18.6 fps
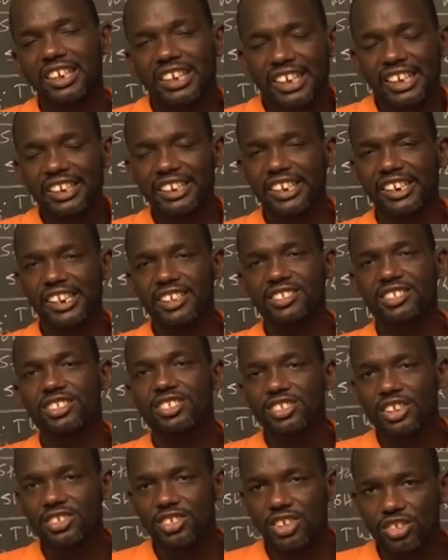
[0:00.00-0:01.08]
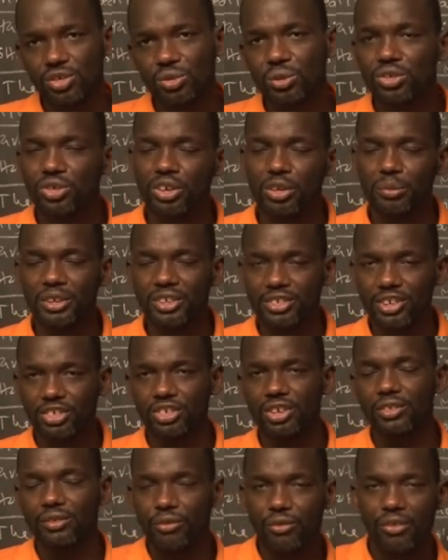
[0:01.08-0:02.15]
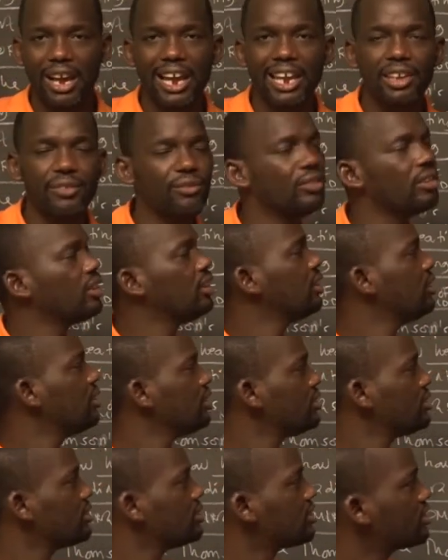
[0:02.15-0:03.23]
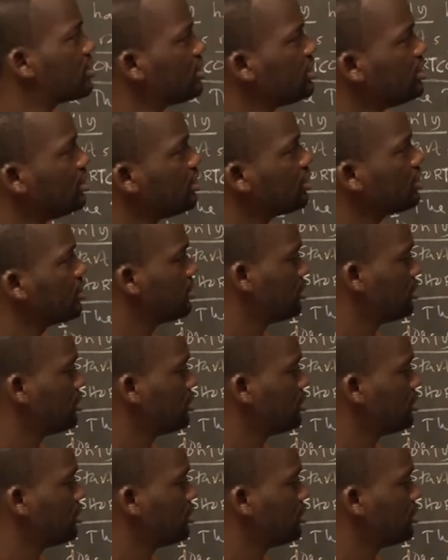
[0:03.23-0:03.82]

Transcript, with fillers: in the next sessions, which will be session five C.